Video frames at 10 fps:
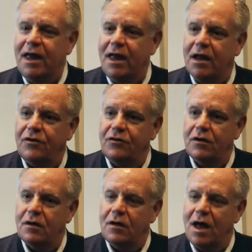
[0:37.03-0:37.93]

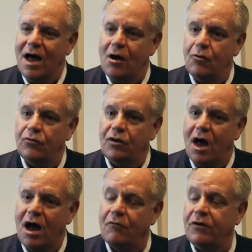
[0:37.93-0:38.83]
and how
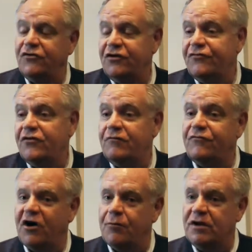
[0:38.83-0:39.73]
how a different
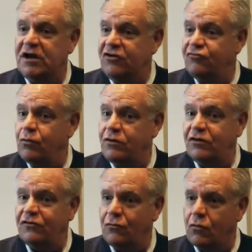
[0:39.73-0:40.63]
environment each one of
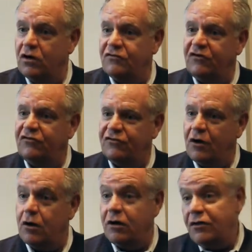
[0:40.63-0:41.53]
these organizations
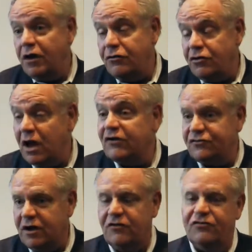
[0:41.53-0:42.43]
are. In the, in the United
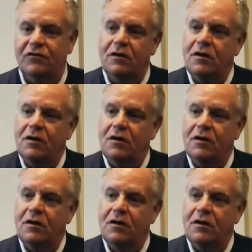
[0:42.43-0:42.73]
States,